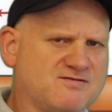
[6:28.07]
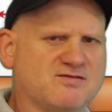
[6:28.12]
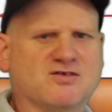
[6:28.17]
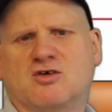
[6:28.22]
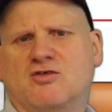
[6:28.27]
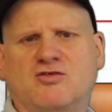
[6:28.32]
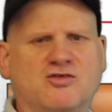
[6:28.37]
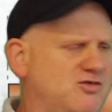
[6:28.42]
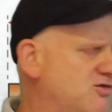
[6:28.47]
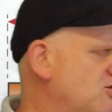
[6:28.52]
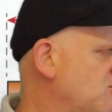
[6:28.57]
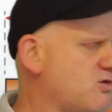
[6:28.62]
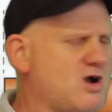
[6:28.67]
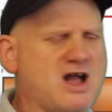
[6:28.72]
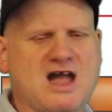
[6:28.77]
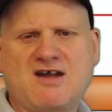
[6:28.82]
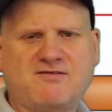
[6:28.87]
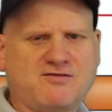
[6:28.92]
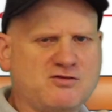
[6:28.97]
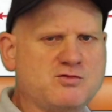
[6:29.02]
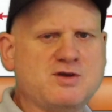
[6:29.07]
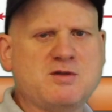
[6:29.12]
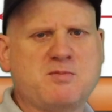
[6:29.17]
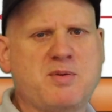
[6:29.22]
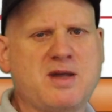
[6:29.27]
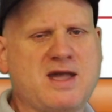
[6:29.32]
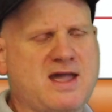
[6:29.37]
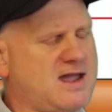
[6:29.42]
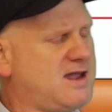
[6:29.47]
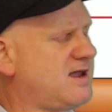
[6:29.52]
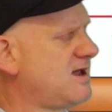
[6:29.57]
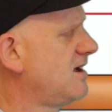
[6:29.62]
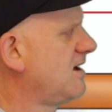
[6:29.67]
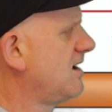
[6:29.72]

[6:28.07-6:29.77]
400, whatever we pick.